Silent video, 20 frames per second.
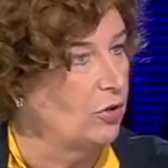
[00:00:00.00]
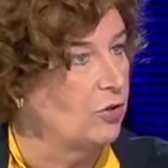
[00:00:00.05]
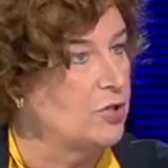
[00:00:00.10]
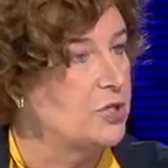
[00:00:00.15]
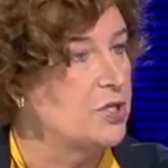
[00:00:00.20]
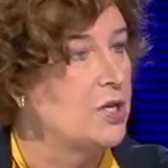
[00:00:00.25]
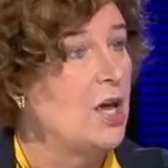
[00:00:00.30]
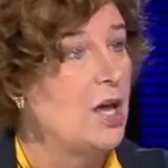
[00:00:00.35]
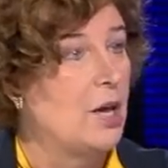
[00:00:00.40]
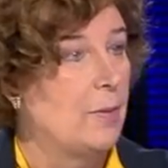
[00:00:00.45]

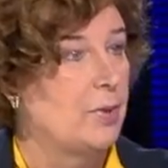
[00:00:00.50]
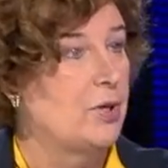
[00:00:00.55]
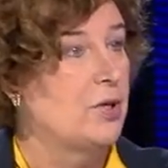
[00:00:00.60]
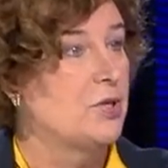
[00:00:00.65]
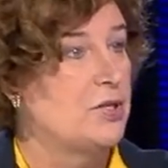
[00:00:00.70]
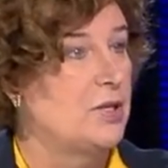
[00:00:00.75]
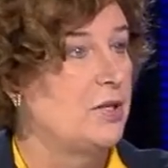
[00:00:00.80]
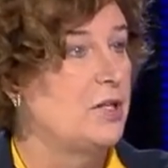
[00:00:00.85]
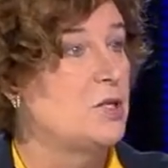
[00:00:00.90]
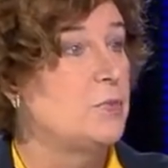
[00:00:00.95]
others,
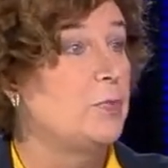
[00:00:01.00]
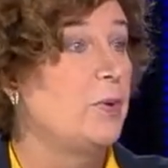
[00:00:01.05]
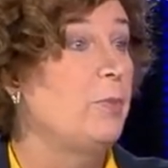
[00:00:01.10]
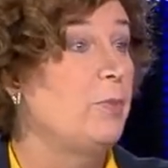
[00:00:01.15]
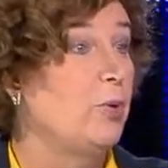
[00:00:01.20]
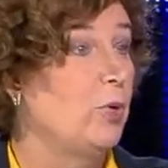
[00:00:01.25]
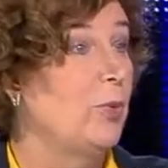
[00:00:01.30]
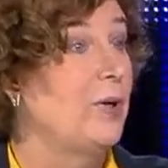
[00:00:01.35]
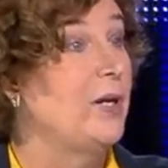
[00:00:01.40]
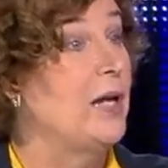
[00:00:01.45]
because it is
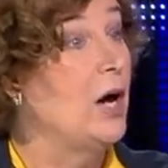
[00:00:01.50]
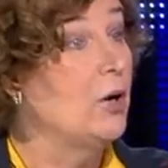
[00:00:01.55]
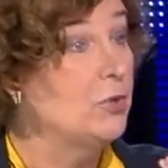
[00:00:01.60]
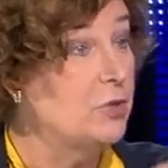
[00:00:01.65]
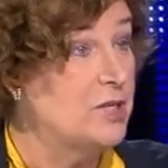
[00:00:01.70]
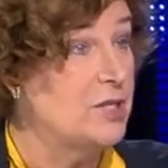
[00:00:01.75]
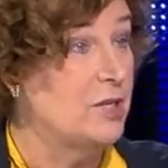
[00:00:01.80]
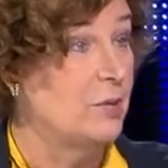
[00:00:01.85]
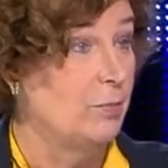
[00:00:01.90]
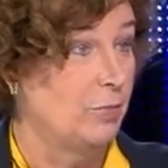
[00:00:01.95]
people
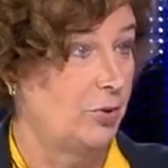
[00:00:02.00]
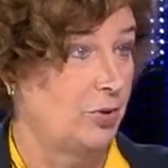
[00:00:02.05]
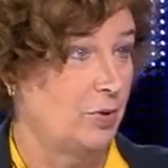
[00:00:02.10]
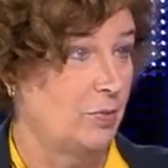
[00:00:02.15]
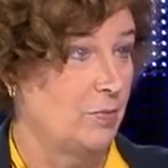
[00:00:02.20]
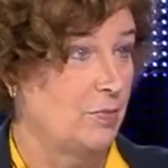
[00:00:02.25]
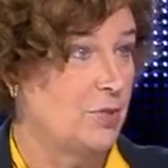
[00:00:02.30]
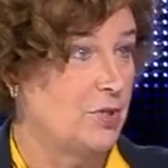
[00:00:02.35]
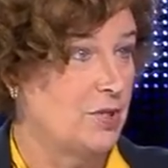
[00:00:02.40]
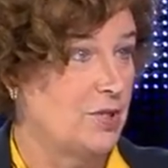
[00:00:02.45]
without
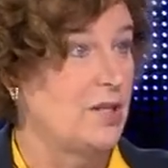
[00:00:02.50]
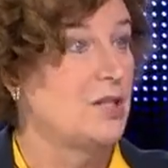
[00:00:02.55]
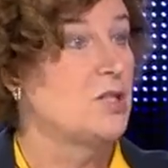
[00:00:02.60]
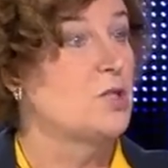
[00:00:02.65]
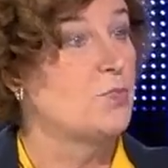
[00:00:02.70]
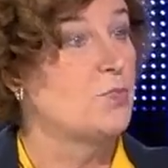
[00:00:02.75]
symptoms that